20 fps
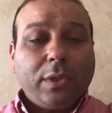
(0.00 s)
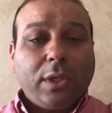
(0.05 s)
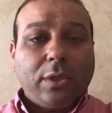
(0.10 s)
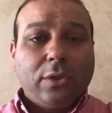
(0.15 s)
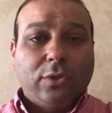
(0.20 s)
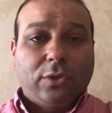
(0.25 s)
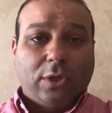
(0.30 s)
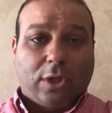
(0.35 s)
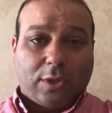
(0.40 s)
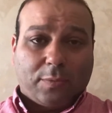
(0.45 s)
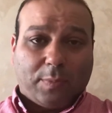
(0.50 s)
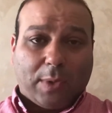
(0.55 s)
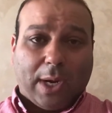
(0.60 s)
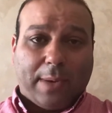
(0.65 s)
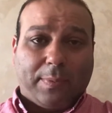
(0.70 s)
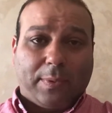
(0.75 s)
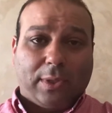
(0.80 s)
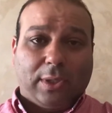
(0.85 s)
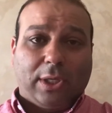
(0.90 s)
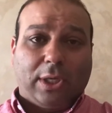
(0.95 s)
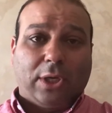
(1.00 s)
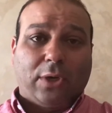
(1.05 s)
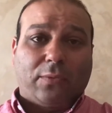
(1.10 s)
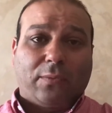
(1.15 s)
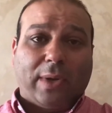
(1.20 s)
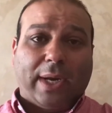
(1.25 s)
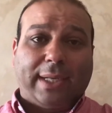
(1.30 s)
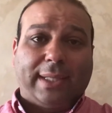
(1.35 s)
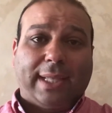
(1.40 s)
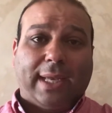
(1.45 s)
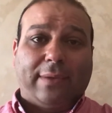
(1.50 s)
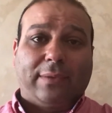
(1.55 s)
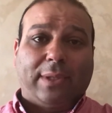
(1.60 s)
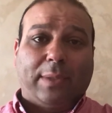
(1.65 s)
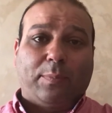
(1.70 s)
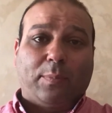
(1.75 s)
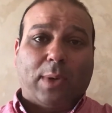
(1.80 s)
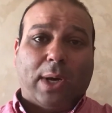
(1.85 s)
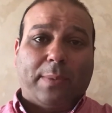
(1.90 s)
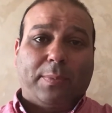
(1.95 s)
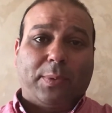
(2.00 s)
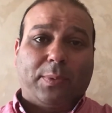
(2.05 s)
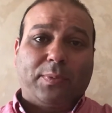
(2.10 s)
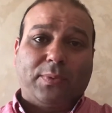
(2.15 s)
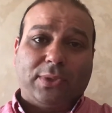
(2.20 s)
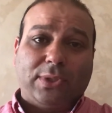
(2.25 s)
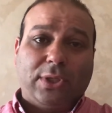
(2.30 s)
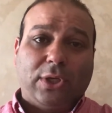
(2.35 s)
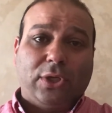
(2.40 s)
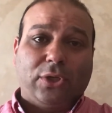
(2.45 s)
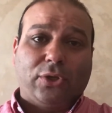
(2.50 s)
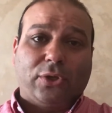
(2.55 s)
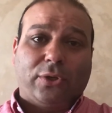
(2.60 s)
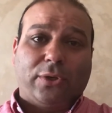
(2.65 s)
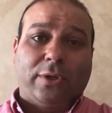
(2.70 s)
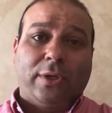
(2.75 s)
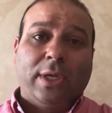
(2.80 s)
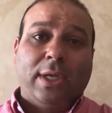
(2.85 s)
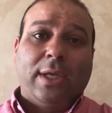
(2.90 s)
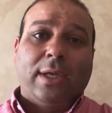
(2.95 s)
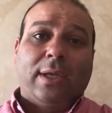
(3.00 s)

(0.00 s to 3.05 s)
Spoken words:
talk properly or write down the proper procedure